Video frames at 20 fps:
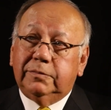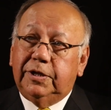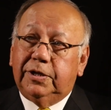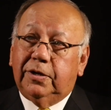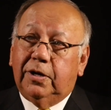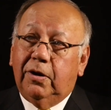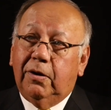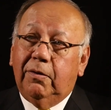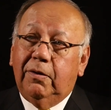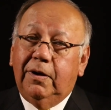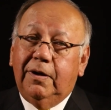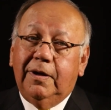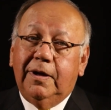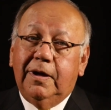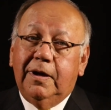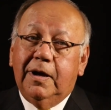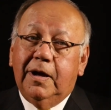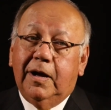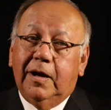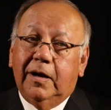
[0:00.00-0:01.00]
You
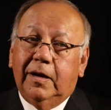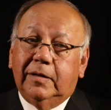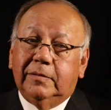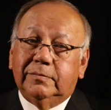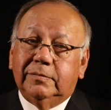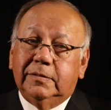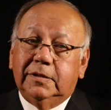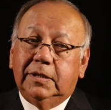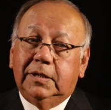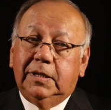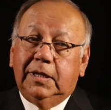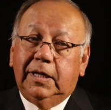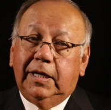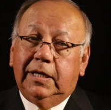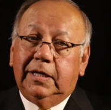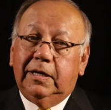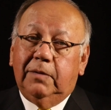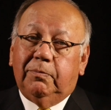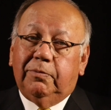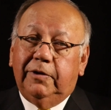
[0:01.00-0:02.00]
know,
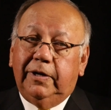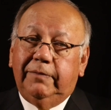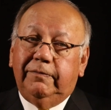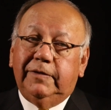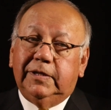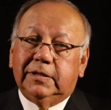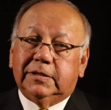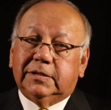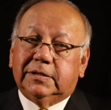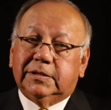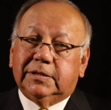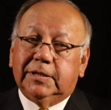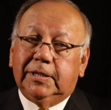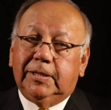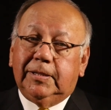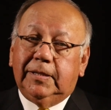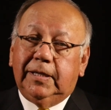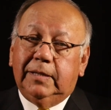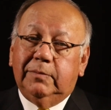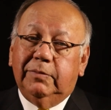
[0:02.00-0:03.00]
in the previous
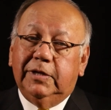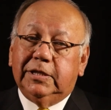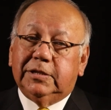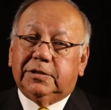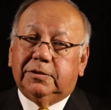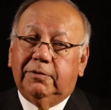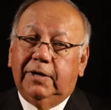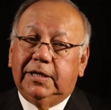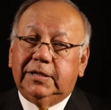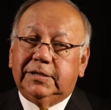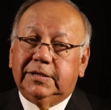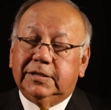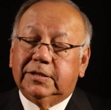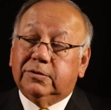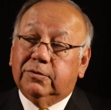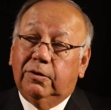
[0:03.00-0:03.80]
administrations,